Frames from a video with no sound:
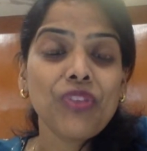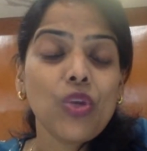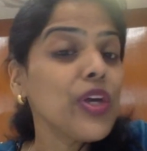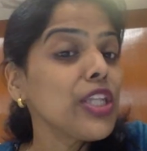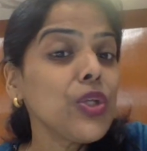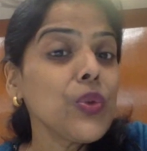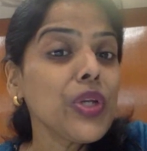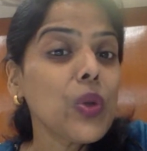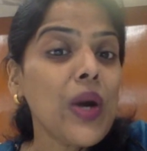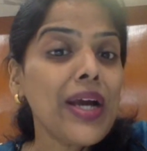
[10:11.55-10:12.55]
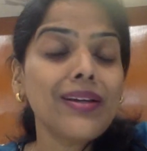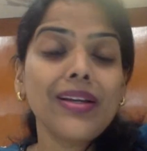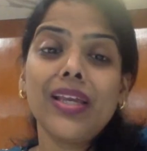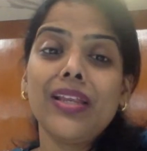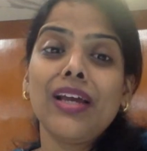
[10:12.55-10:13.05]
Whether you require an
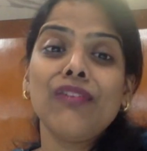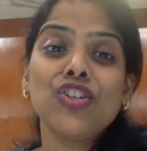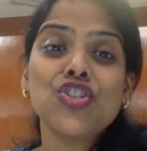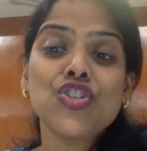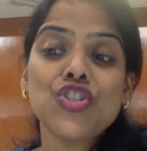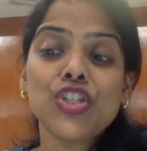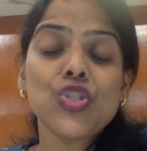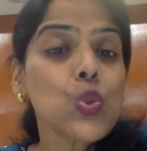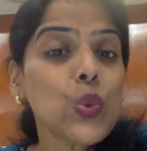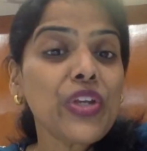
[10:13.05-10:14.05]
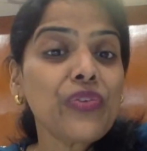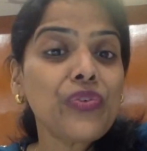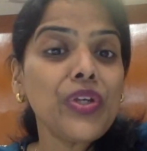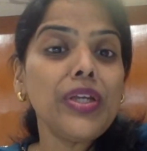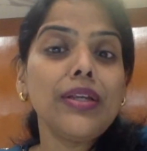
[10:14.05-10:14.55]
area which is in square
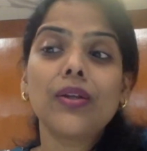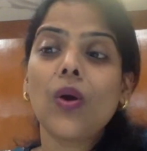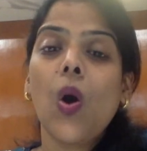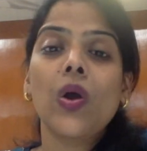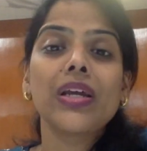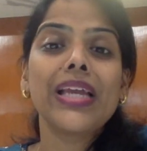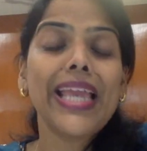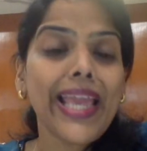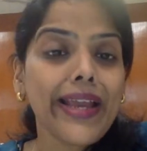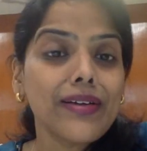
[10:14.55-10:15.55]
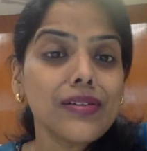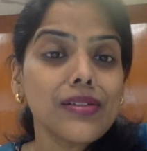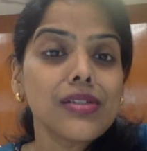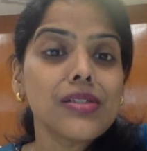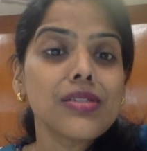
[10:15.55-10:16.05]
feet or
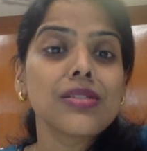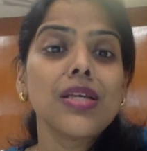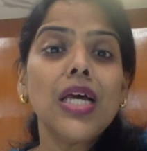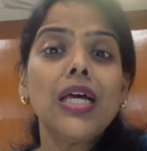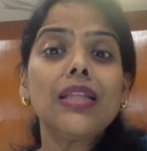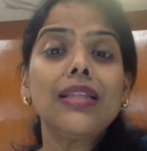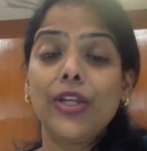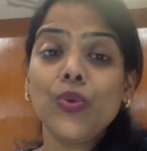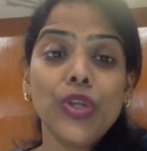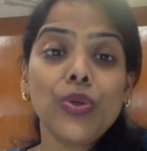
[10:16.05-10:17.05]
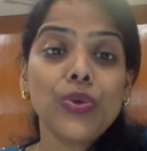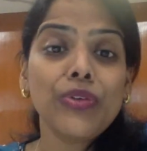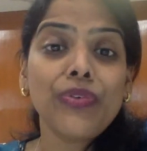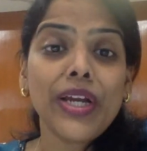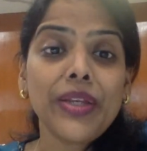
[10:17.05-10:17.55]
acres, that you need to
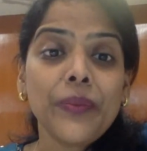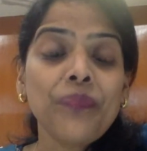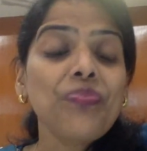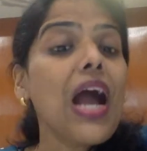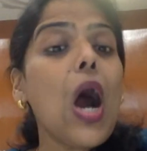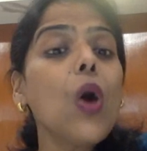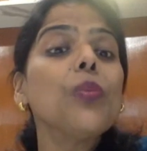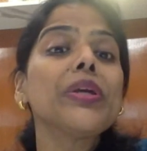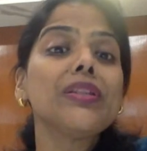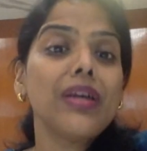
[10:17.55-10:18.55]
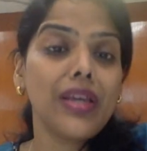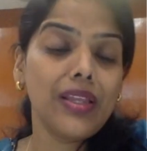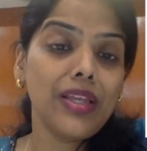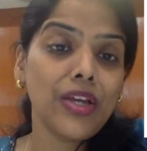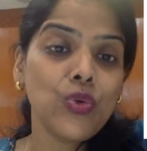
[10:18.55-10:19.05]
define how big the
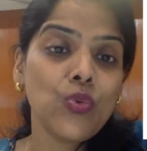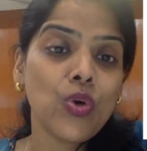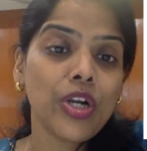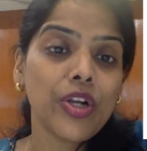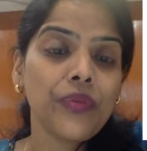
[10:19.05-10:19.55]
area you want.